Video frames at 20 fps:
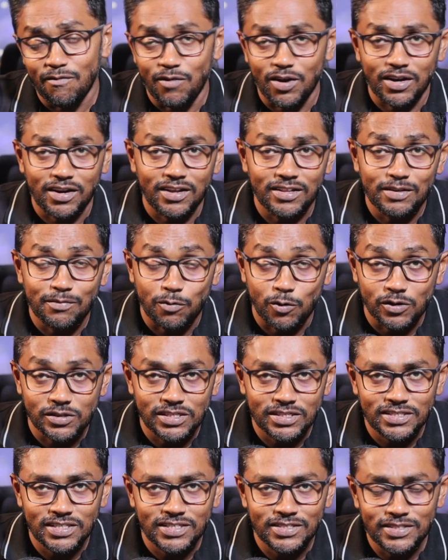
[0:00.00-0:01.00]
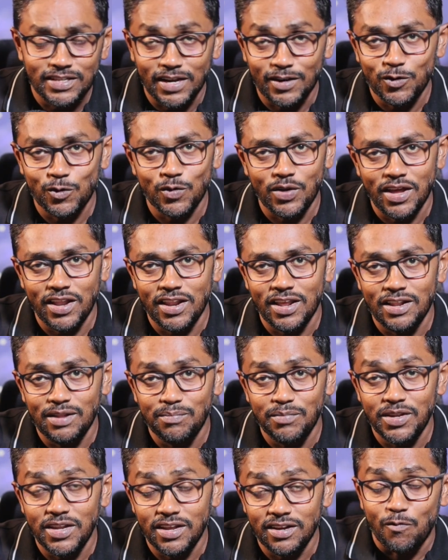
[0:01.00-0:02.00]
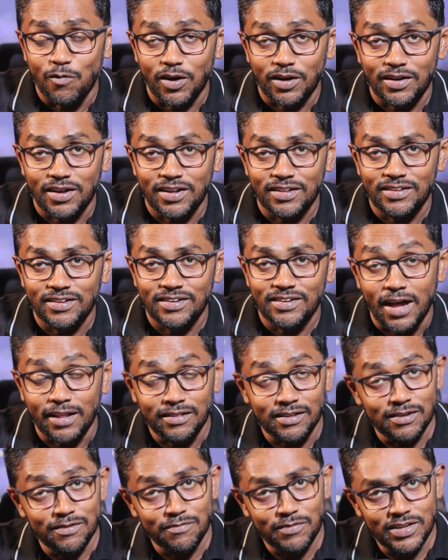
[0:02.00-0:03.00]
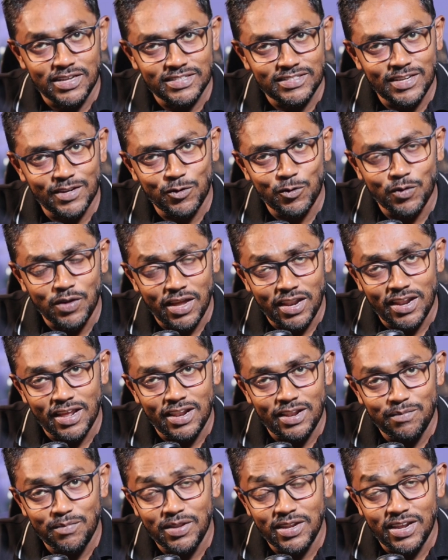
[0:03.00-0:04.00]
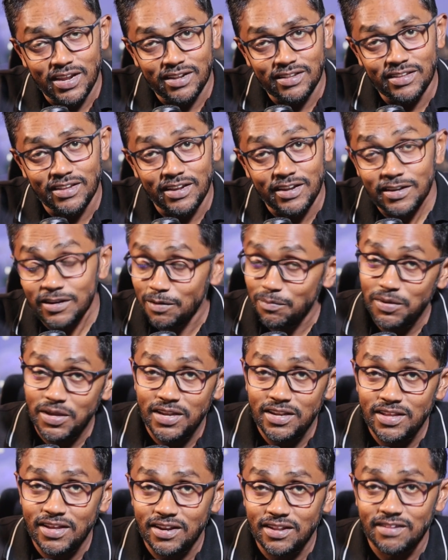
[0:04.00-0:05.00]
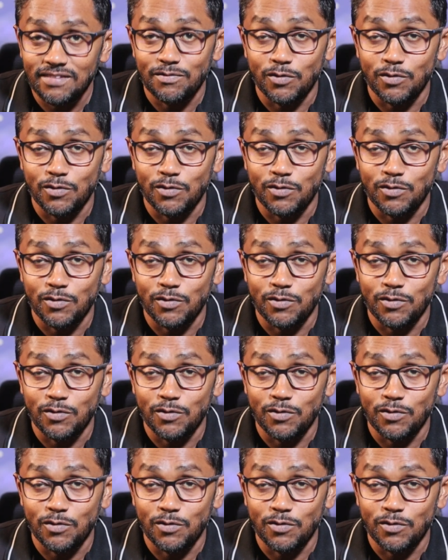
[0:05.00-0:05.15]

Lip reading: what are the processes that you can eliminate, what are the other ways that you can eliminate the intermediaries.